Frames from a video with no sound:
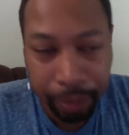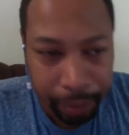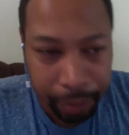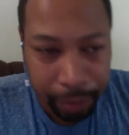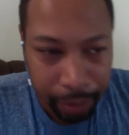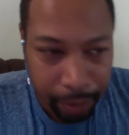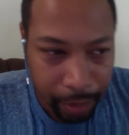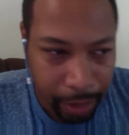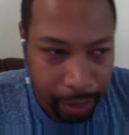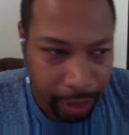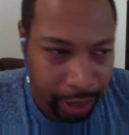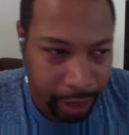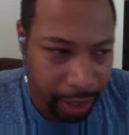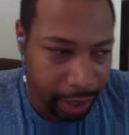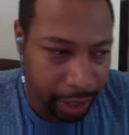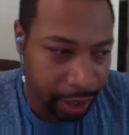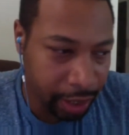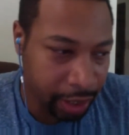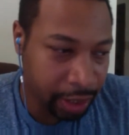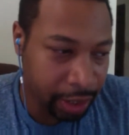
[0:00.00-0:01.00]
them. Mm-hmm.
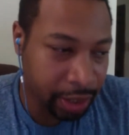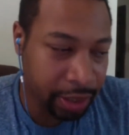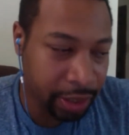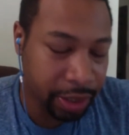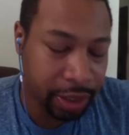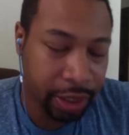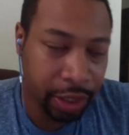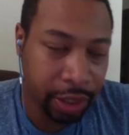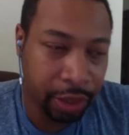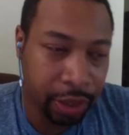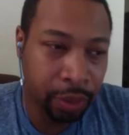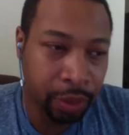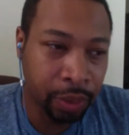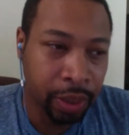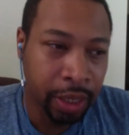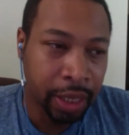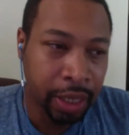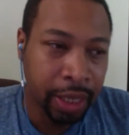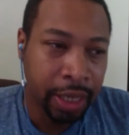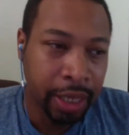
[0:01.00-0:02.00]
Uh, so
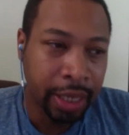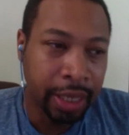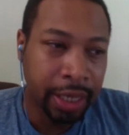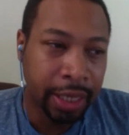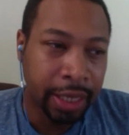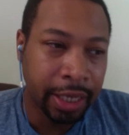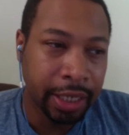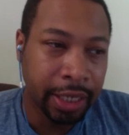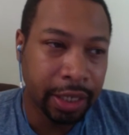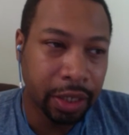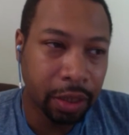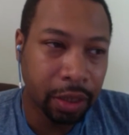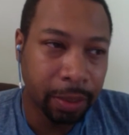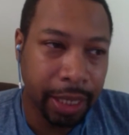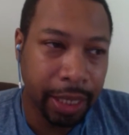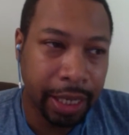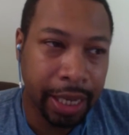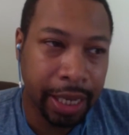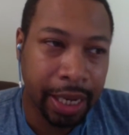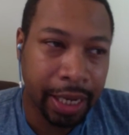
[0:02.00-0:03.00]
he sold me
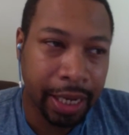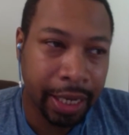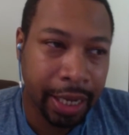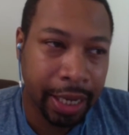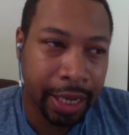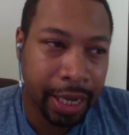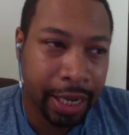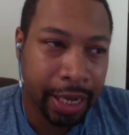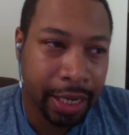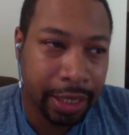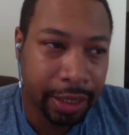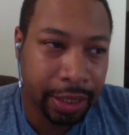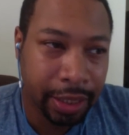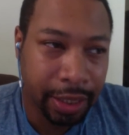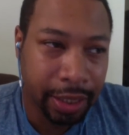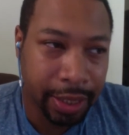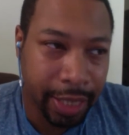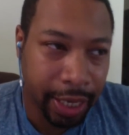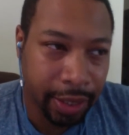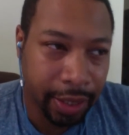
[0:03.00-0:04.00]
a lot of guys in
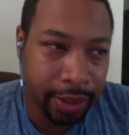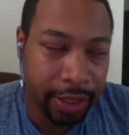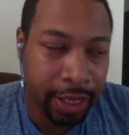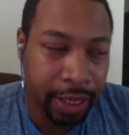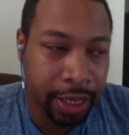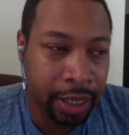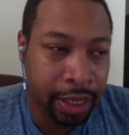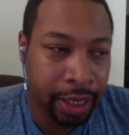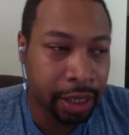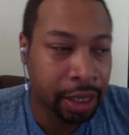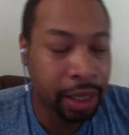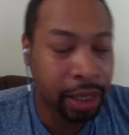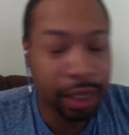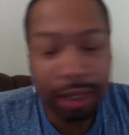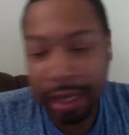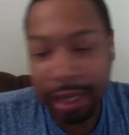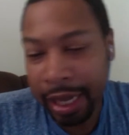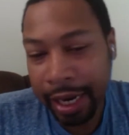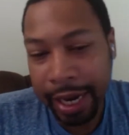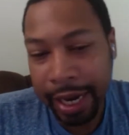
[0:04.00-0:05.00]
the south side, uh,
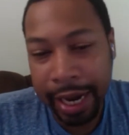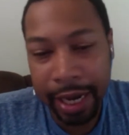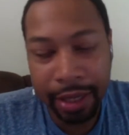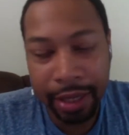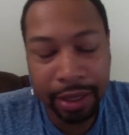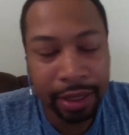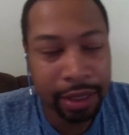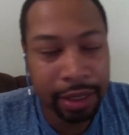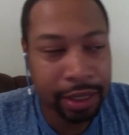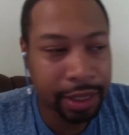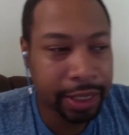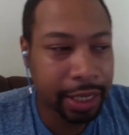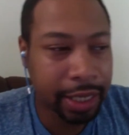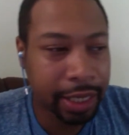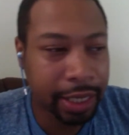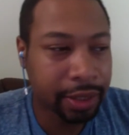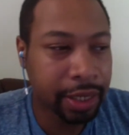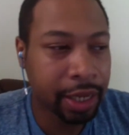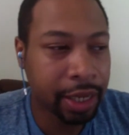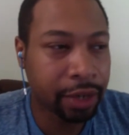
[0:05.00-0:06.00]
a lot of houses in the
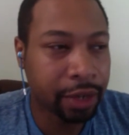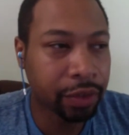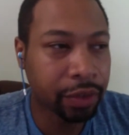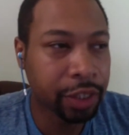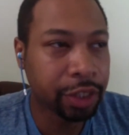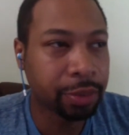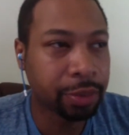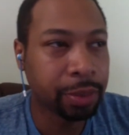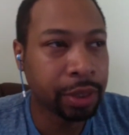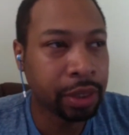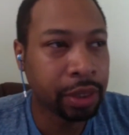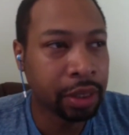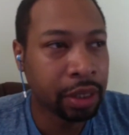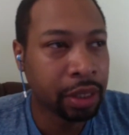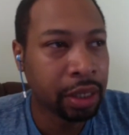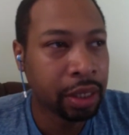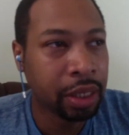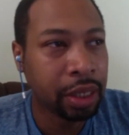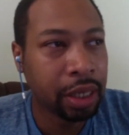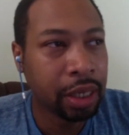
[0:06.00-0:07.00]
south side of Richmond,
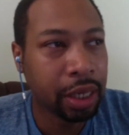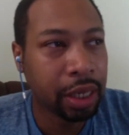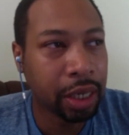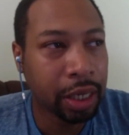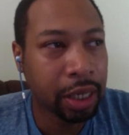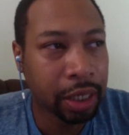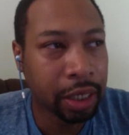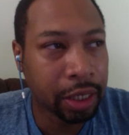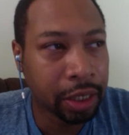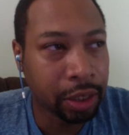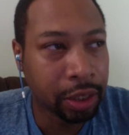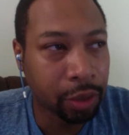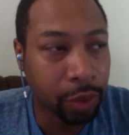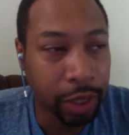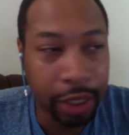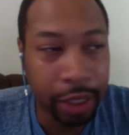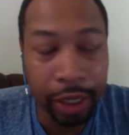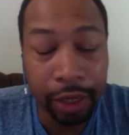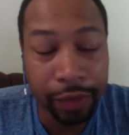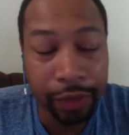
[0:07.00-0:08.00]
uh, mm-hmm.
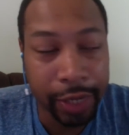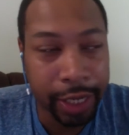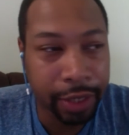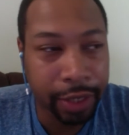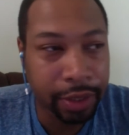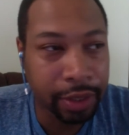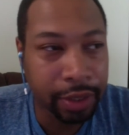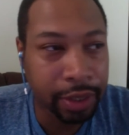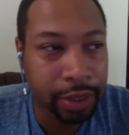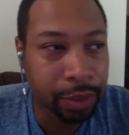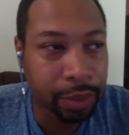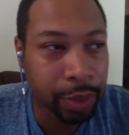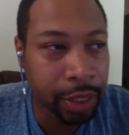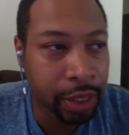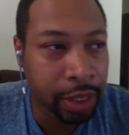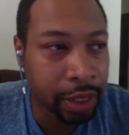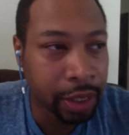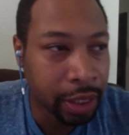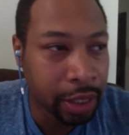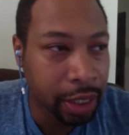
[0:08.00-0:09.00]
or enough houses anyway
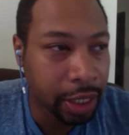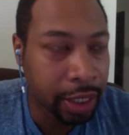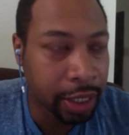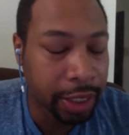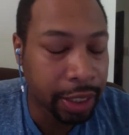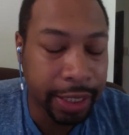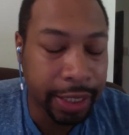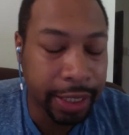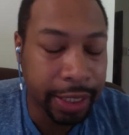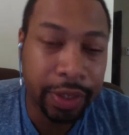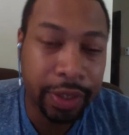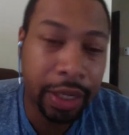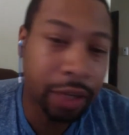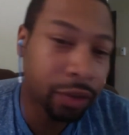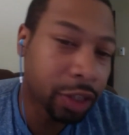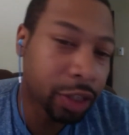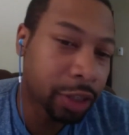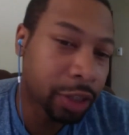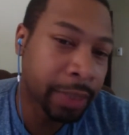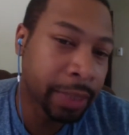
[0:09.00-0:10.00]
in the south side of
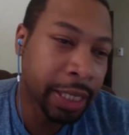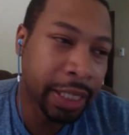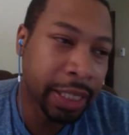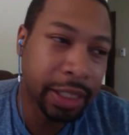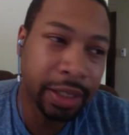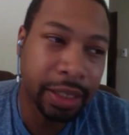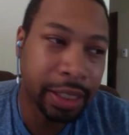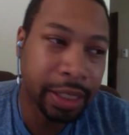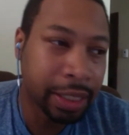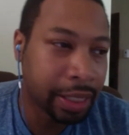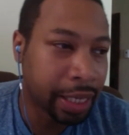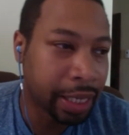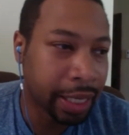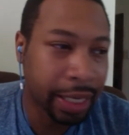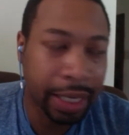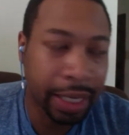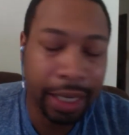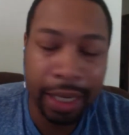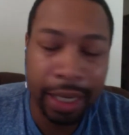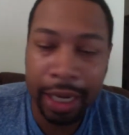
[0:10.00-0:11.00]
Richmond. They just need
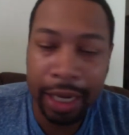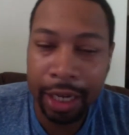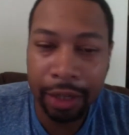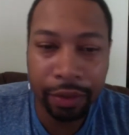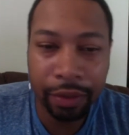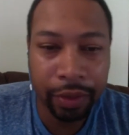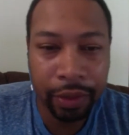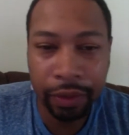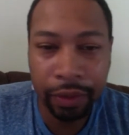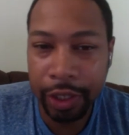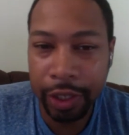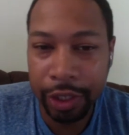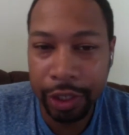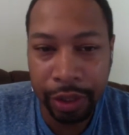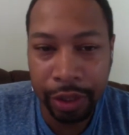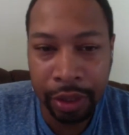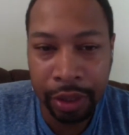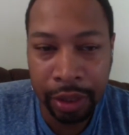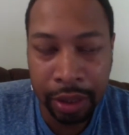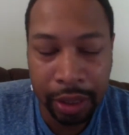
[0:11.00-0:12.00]
like a lot of
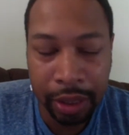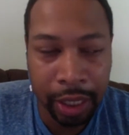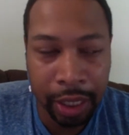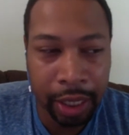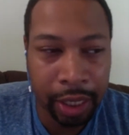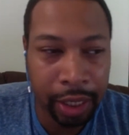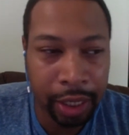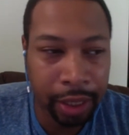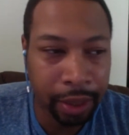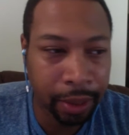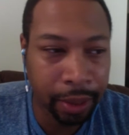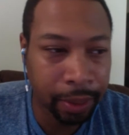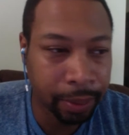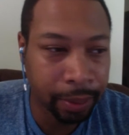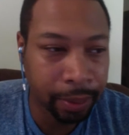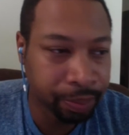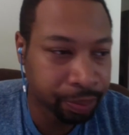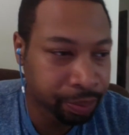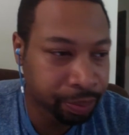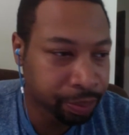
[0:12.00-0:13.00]
renovation and um,
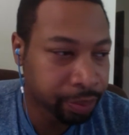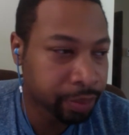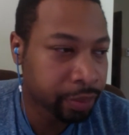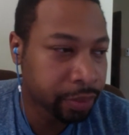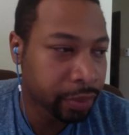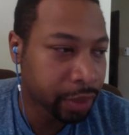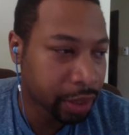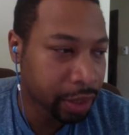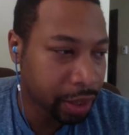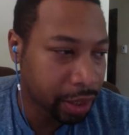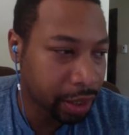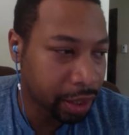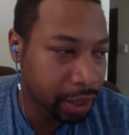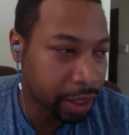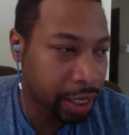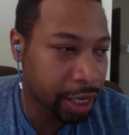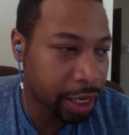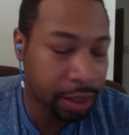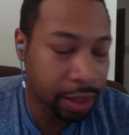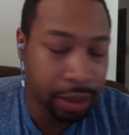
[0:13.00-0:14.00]
mm-hmm. a
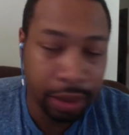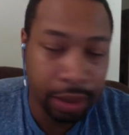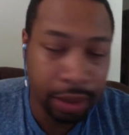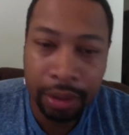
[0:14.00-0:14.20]
lot of